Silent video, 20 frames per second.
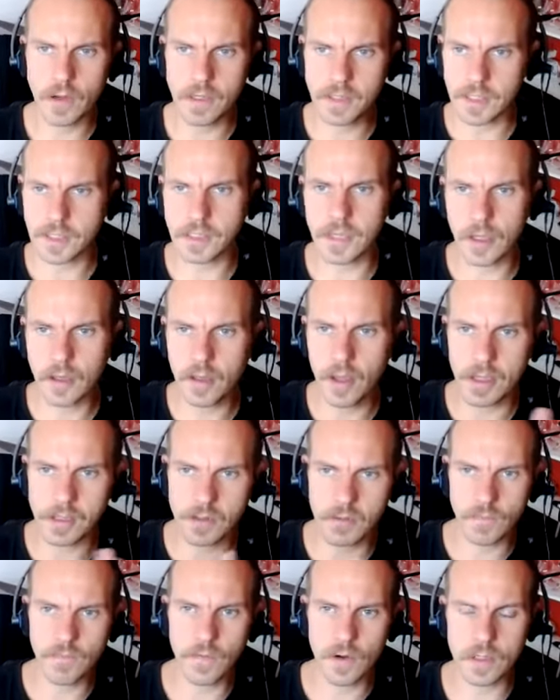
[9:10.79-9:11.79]
existing
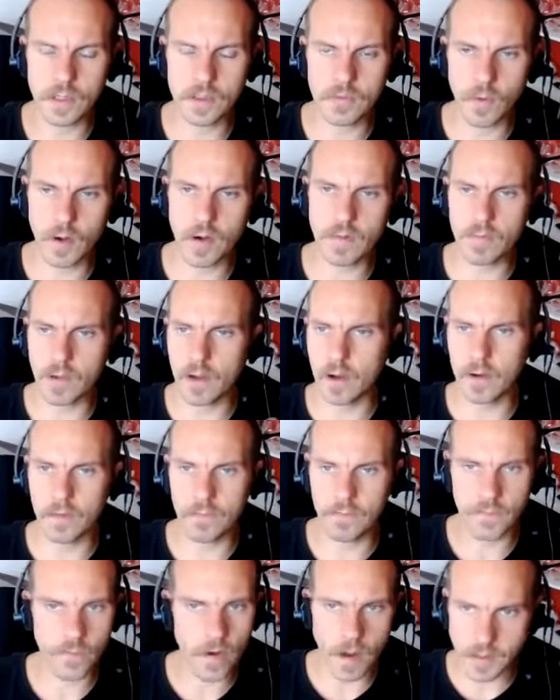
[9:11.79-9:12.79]
clients refers one of
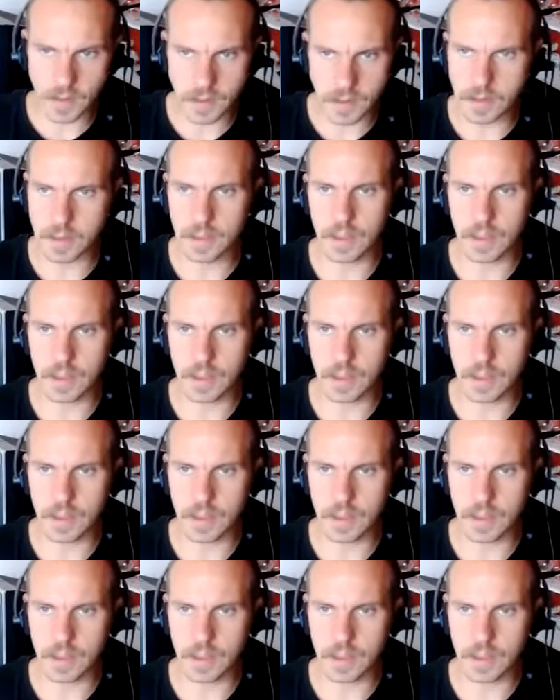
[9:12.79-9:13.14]
their friends